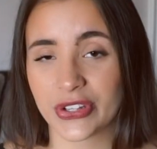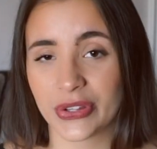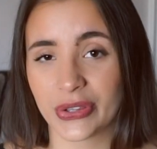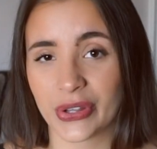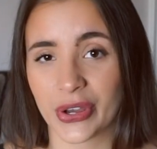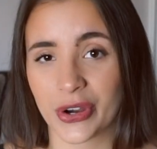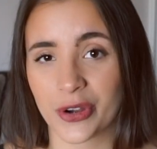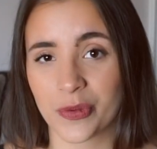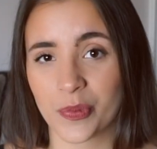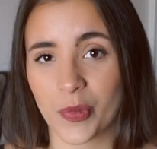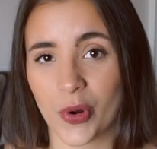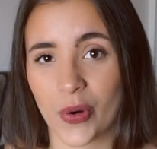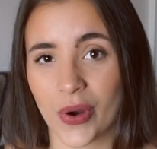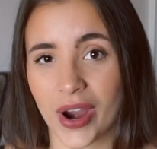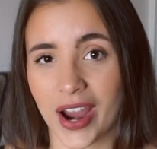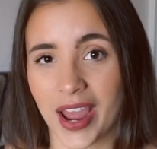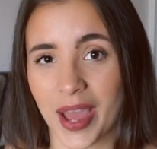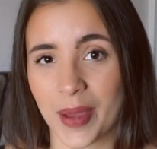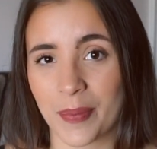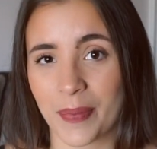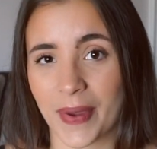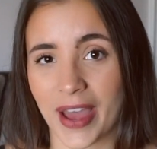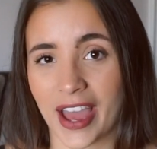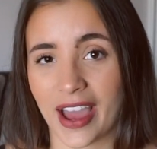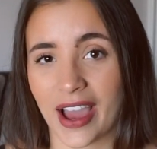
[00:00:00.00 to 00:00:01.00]
to learn more
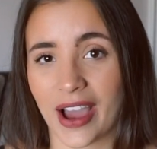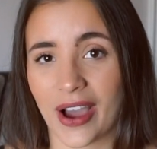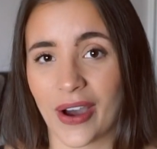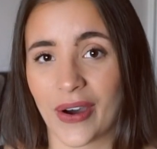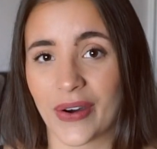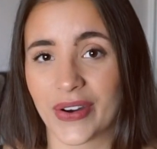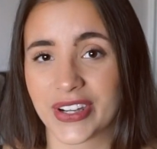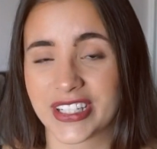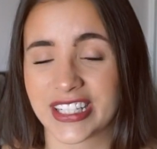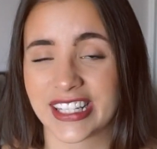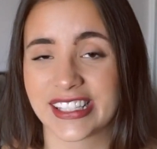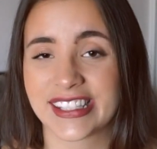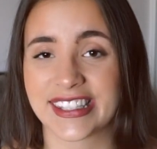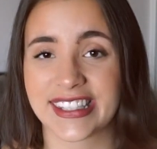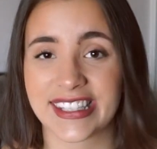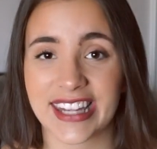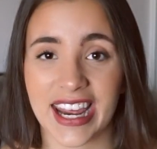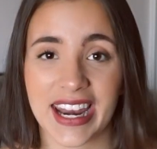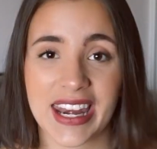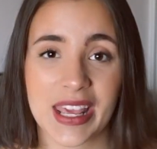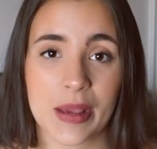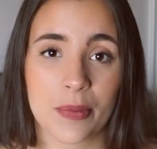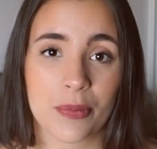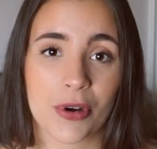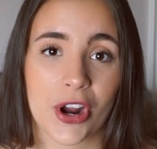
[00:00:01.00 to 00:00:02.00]
about
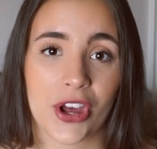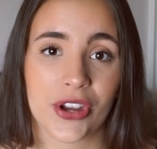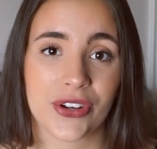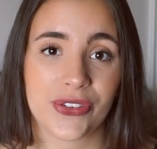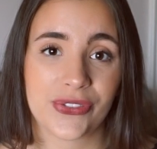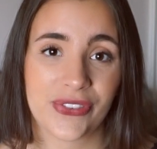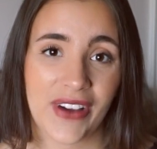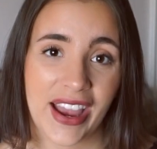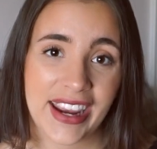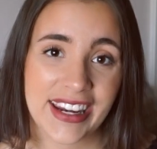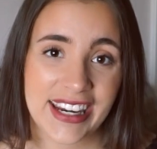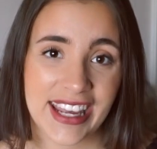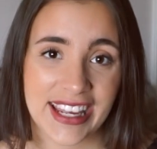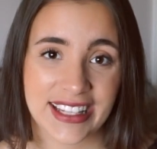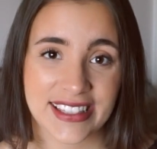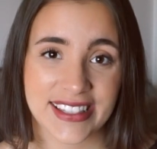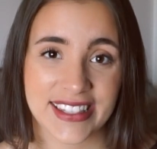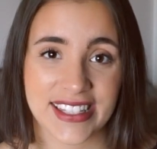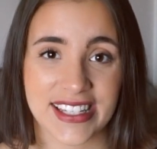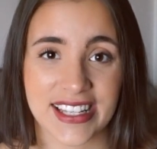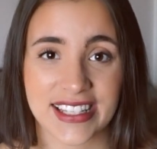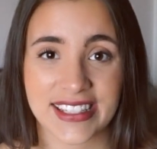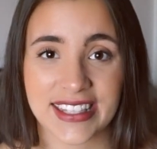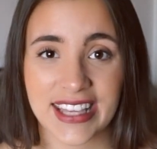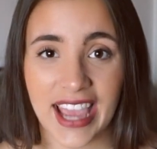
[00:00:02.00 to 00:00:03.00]
study abroad
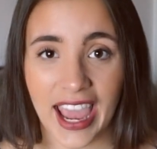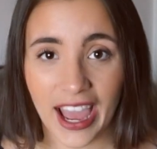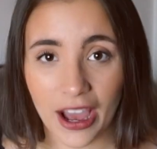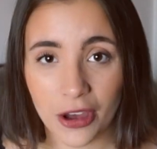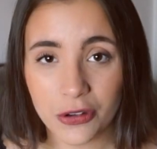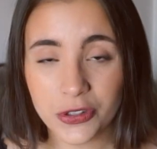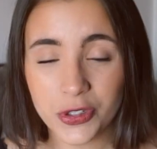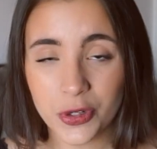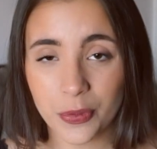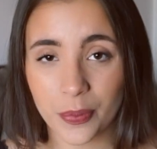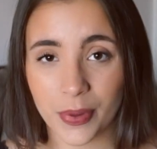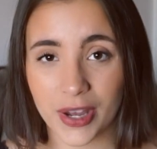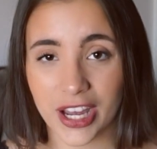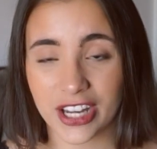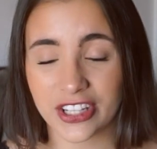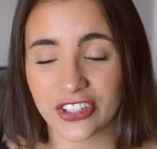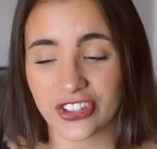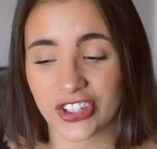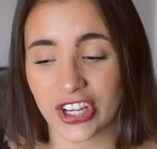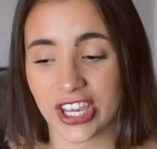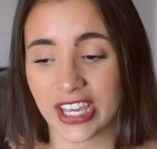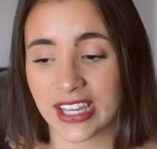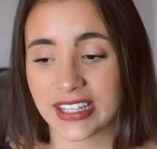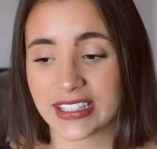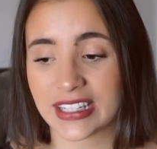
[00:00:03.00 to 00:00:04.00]
finances, how to
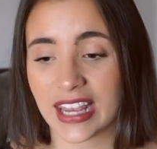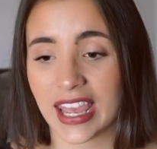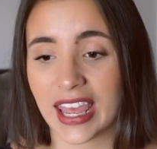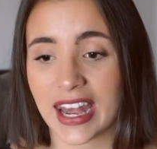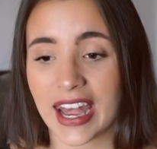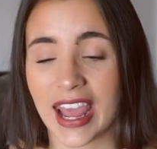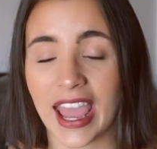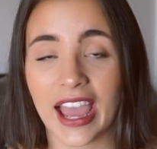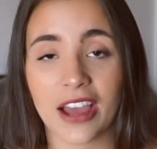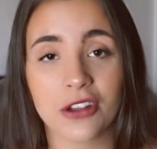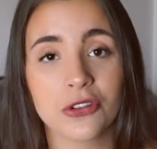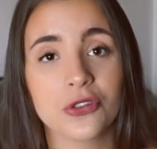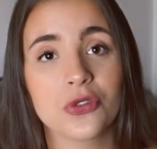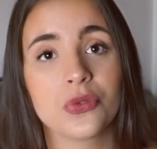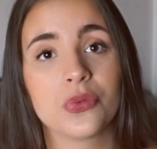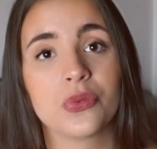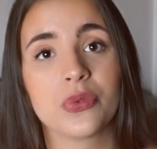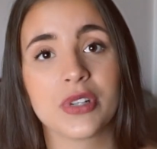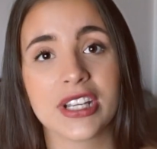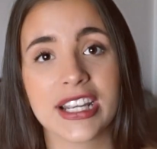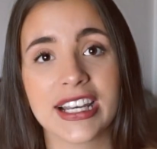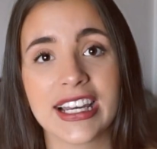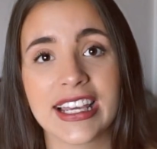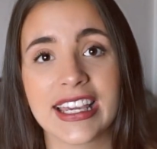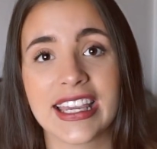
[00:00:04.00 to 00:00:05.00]
budget, and how to
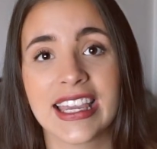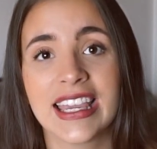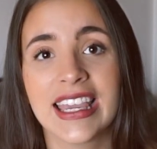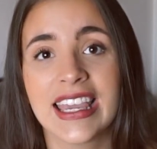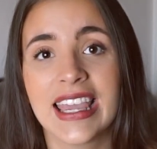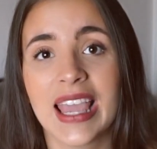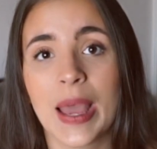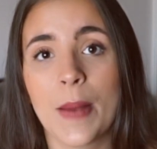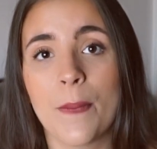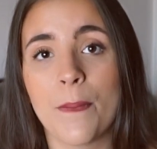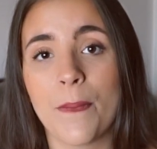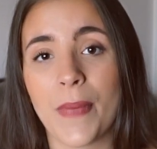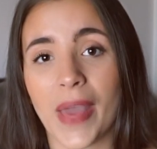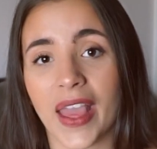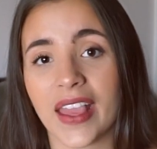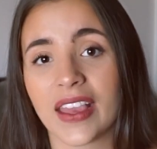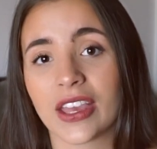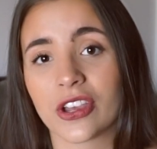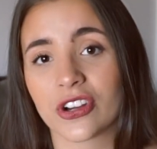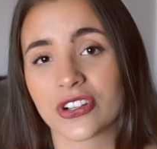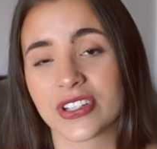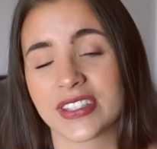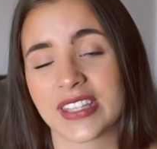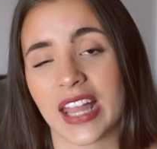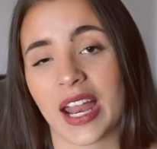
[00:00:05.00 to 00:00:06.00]
really make
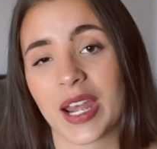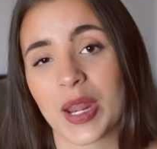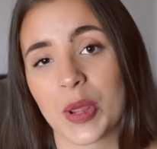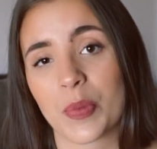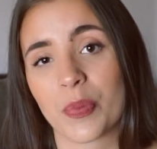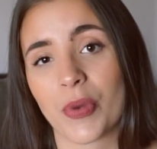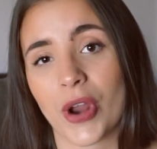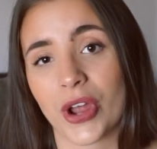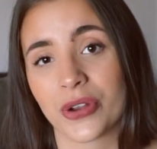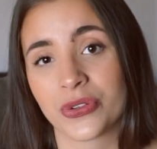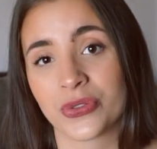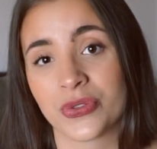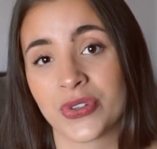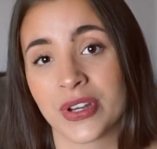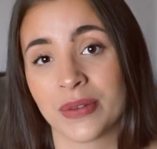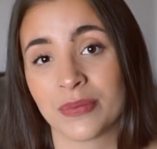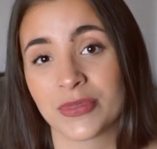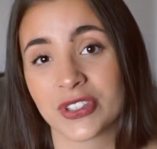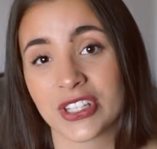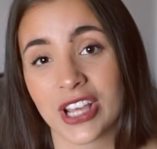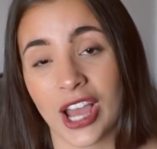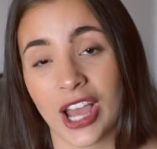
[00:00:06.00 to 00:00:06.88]
your study abroad dreams